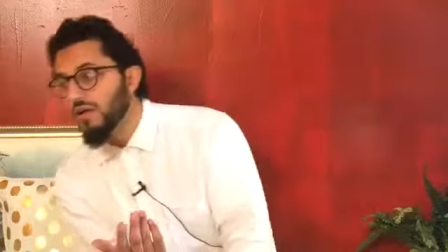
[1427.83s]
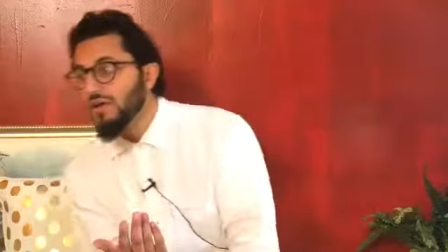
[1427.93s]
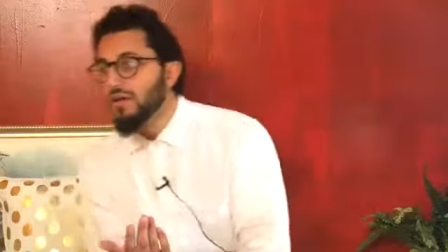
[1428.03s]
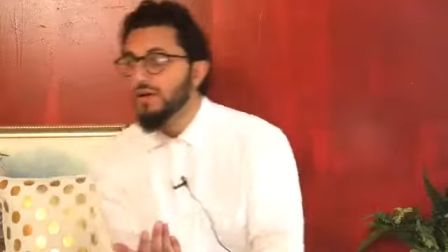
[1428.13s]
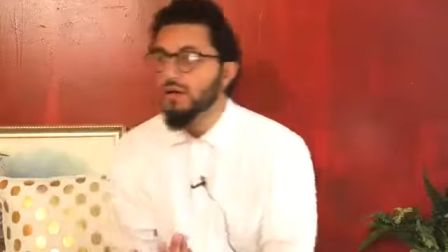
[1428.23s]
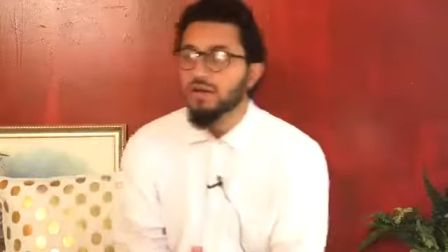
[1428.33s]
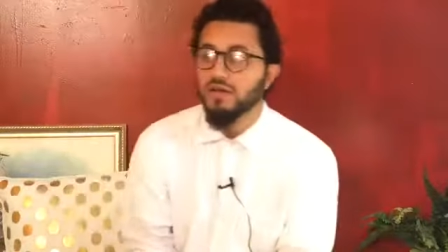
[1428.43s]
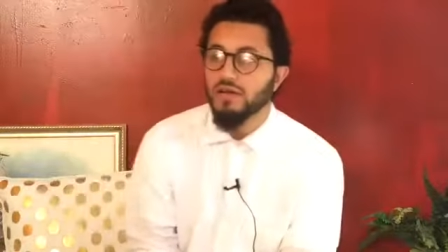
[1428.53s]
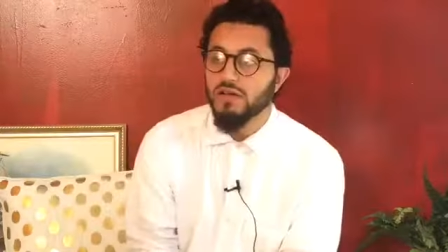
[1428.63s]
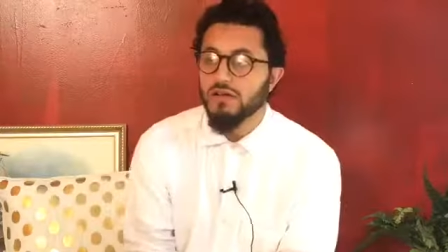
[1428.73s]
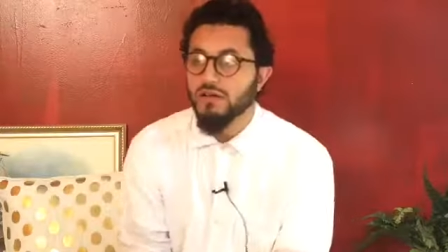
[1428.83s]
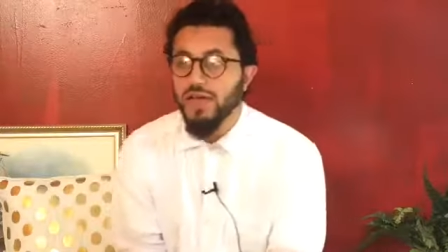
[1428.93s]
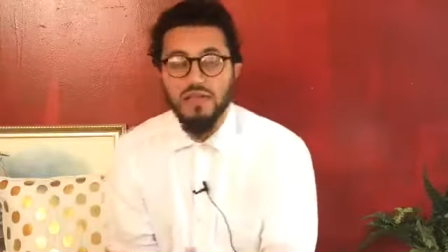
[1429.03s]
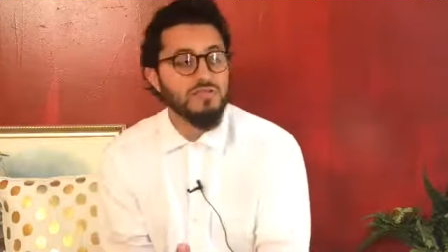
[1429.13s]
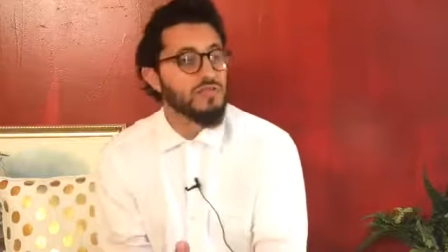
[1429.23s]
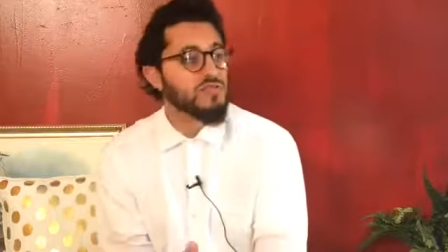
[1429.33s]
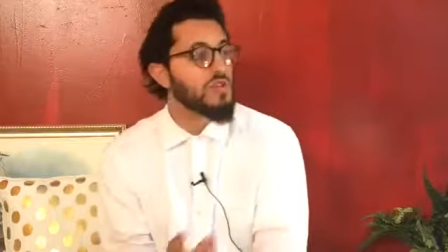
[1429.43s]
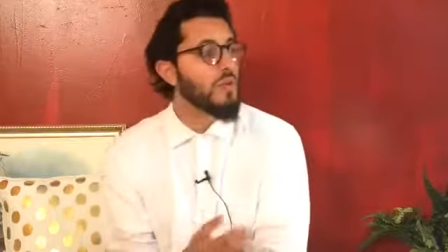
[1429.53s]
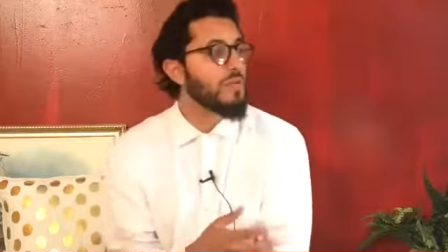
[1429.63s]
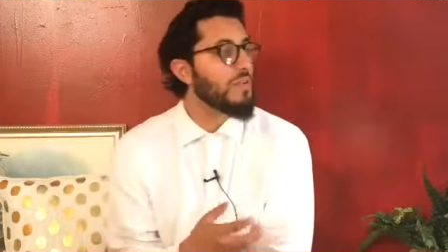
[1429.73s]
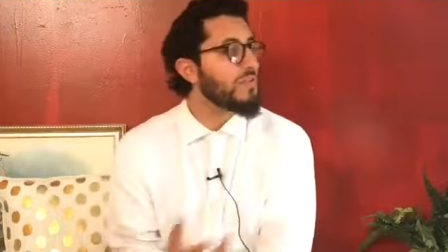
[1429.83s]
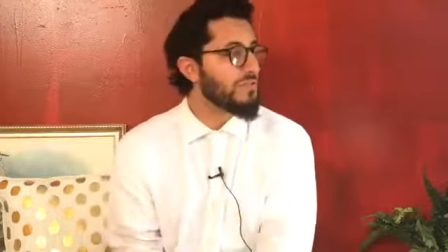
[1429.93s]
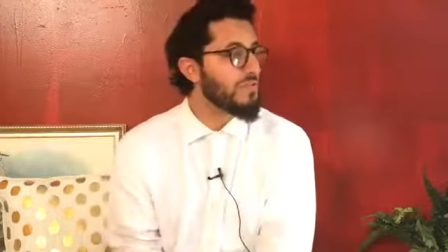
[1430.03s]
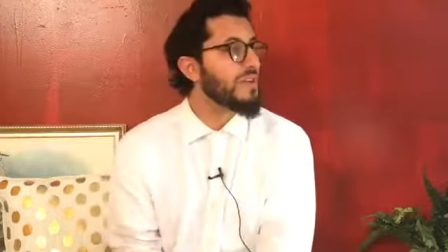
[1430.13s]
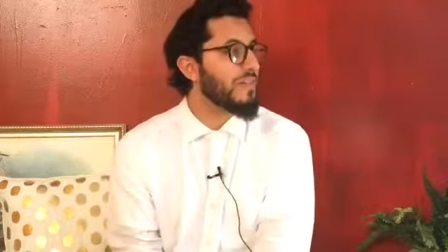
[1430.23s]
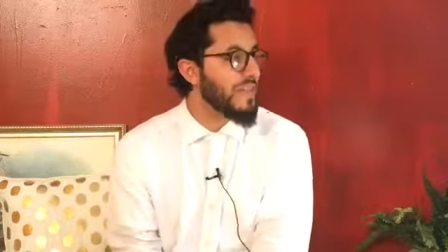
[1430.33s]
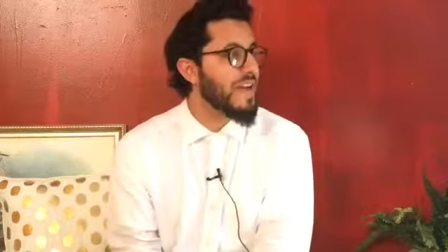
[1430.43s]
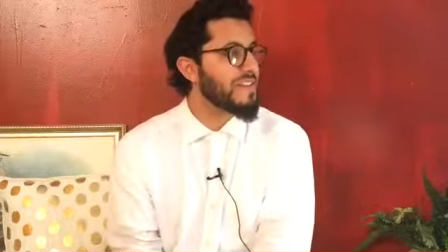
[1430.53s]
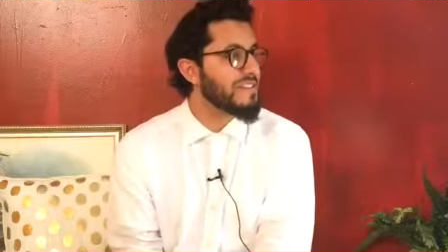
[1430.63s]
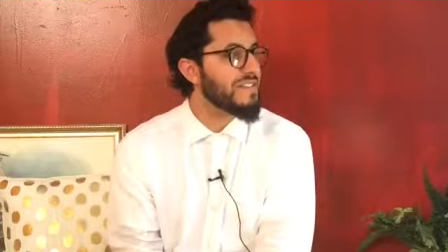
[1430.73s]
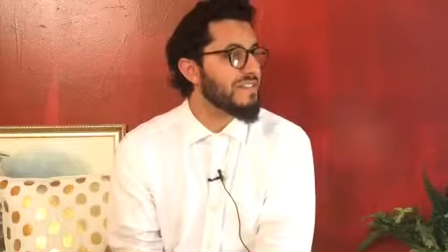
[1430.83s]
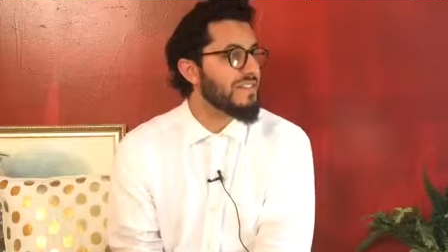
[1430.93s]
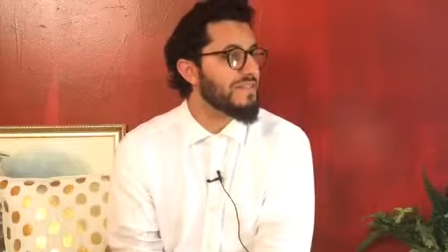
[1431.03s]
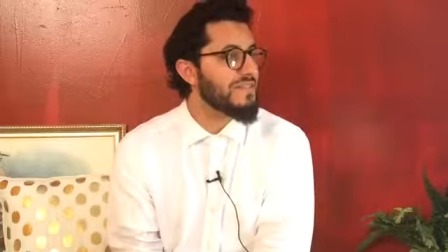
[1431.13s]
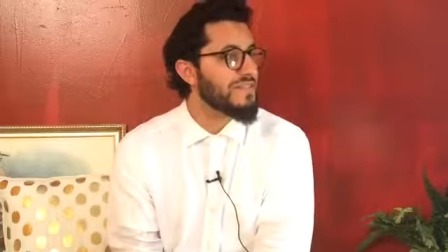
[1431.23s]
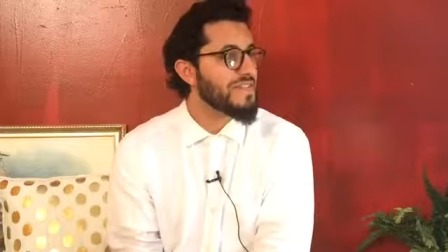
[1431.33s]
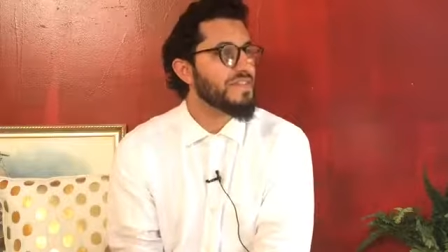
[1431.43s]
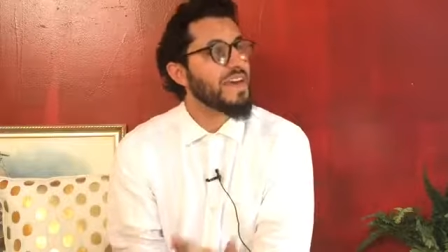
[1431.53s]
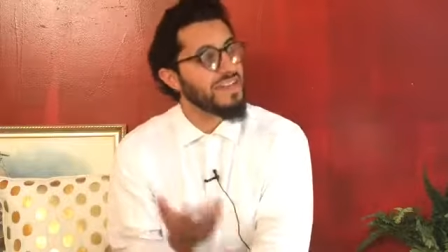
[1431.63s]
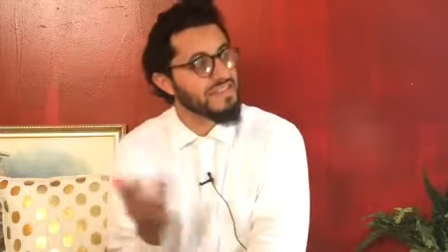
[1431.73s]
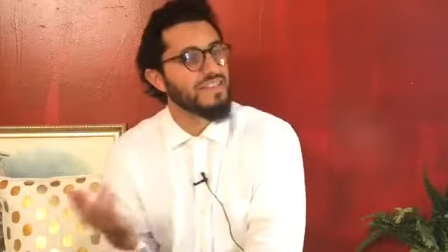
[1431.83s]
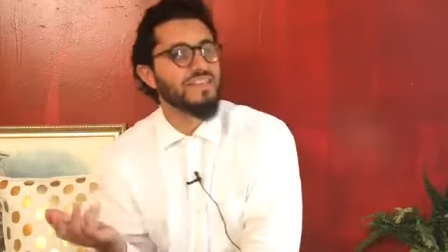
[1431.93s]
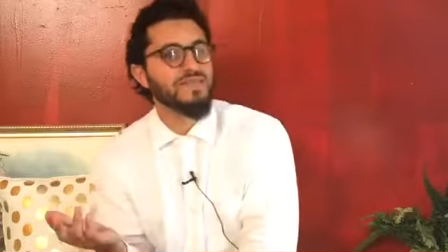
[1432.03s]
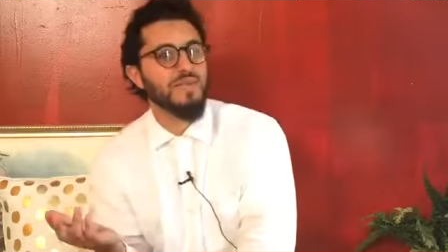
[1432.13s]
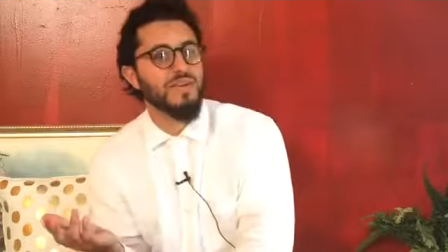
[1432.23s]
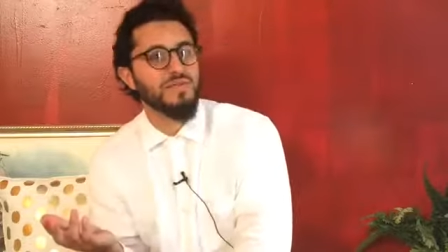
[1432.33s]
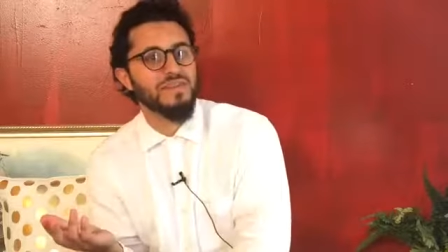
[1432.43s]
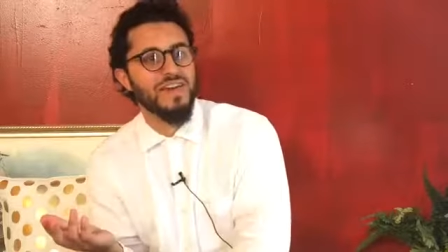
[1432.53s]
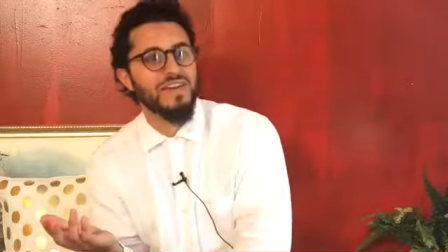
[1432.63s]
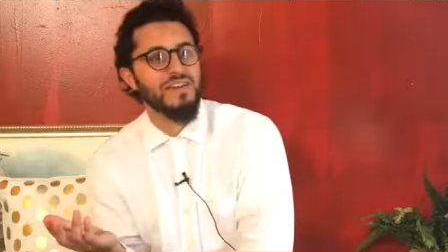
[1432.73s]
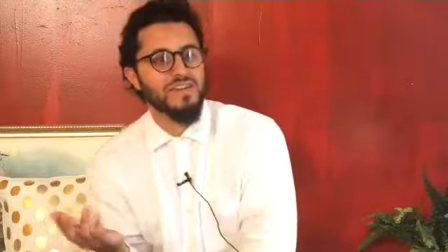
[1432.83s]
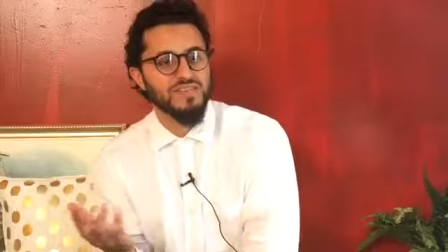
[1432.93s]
uh, angels don't know the ruling of the action, so they ask Allah Subhanahu wa Taala.